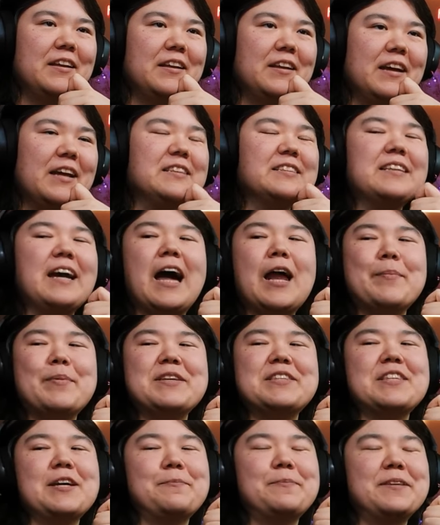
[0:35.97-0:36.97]
It's gotta be
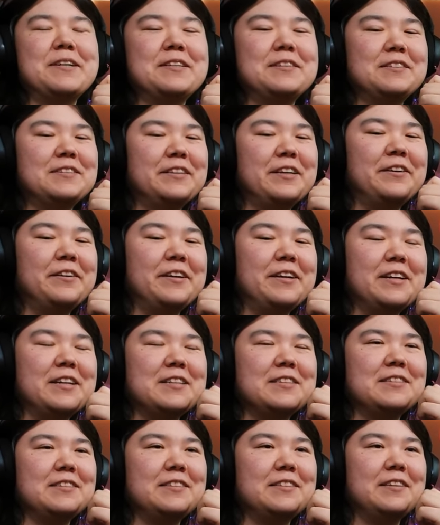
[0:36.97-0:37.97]
something
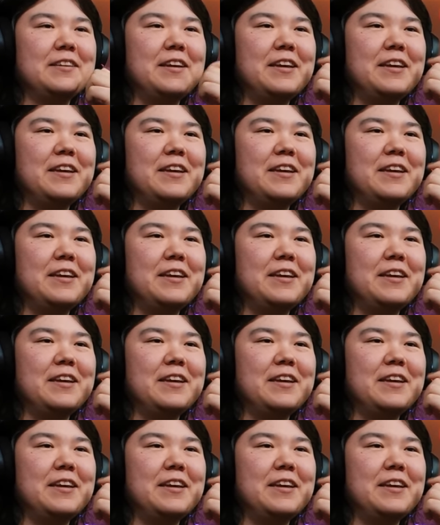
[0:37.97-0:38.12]
serious